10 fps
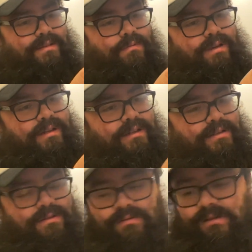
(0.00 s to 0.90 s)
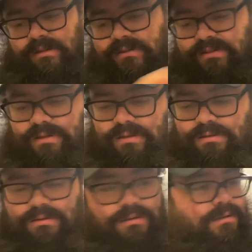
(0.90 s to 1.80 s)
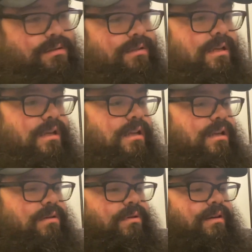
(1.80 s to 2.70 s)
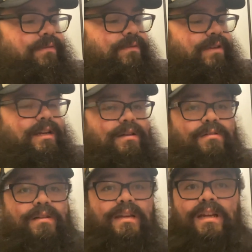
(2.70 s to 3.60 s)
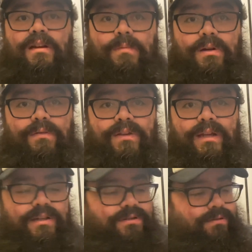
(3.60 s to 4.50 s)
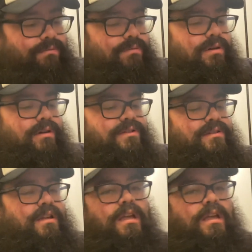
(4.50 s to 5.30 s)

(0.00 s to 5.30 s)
I wanted to do this, we're going to find out on camera if it actually works.